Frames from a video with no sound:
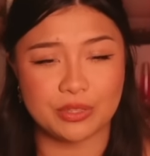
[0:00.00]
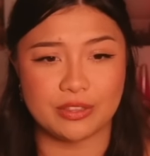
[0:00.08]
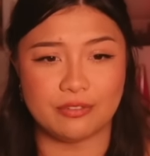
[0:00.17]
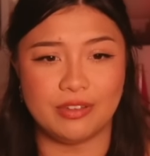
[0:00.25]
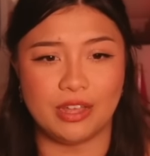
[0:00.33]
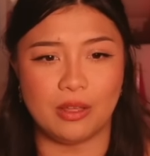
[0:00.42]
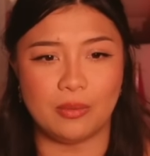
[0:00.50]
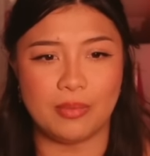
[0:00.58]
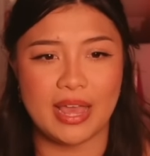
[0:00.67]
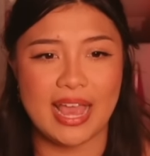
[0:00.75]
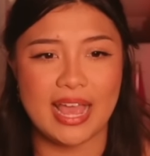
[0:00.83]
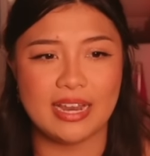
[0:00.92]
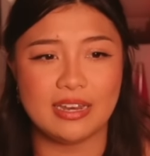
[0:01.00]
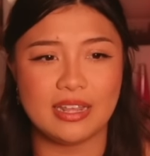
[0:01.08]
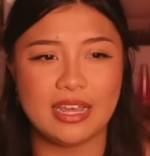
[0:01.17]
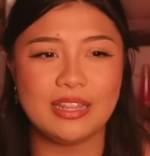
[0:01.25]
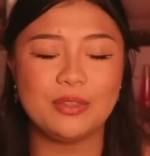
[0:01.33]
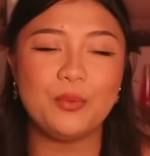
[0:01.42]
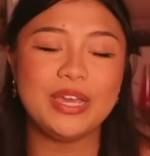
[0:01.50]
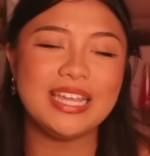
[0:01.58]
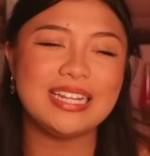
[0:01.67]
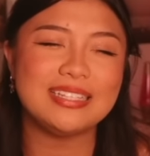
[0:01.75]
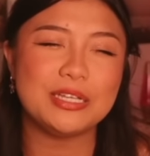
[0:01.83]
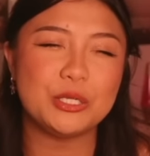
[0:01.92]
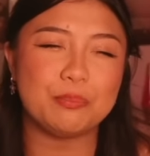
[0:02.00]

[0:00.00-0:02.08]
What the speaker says: with the film. And The Wicked is such